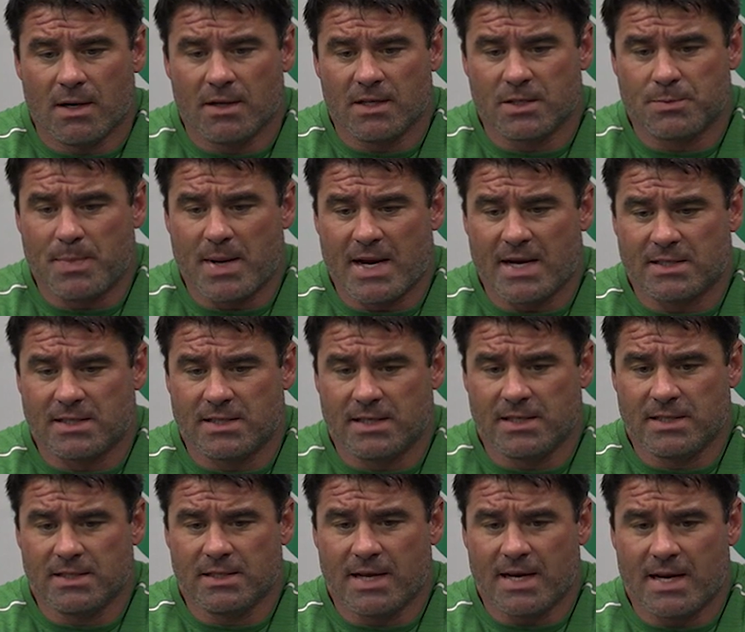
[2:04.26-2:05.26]
this past
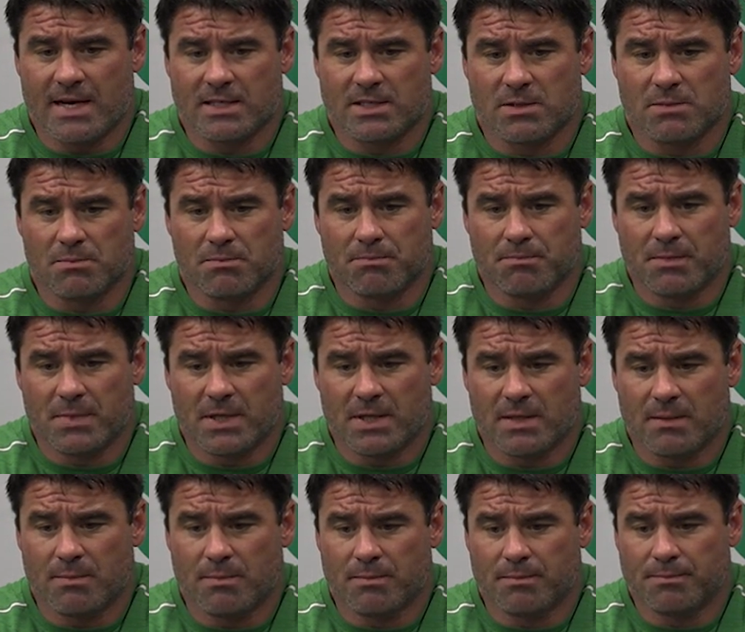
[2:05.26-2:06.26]
season, they had
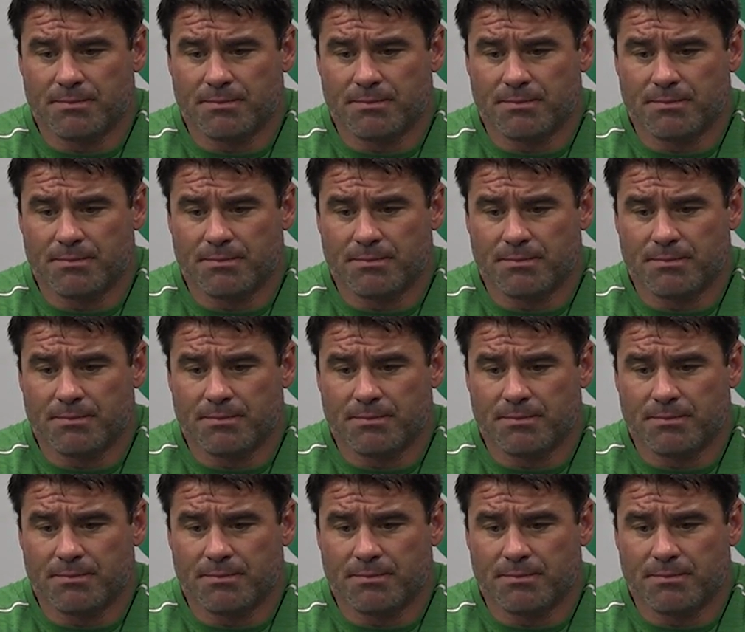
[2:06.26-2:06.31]
some